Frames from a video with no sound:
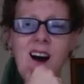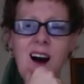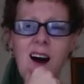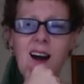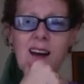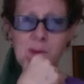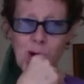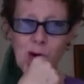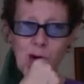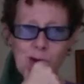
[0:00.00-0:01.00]
I have
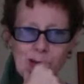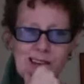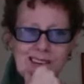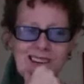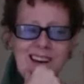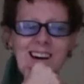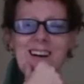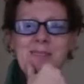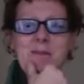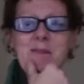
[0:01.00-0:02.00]
got over it,
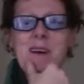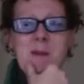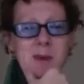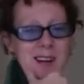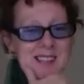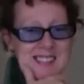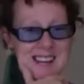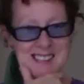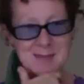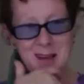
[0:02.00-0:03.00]
but I
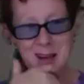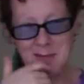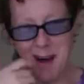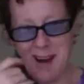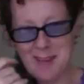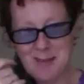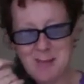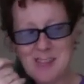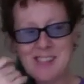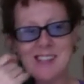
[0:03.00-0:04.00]
tend to be a bath
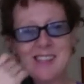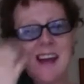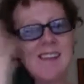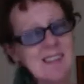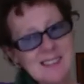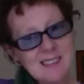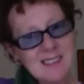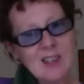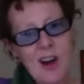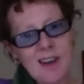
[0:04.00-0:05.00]
person, and these are
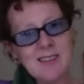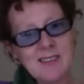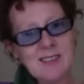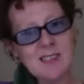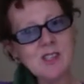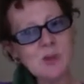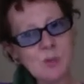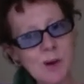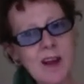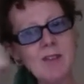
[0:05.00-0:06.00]
the kind of things you
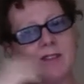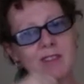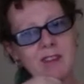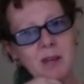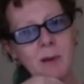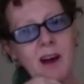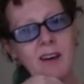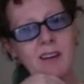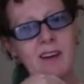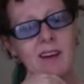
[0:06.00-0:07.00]
want to have a think
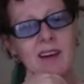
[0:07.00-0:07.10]
about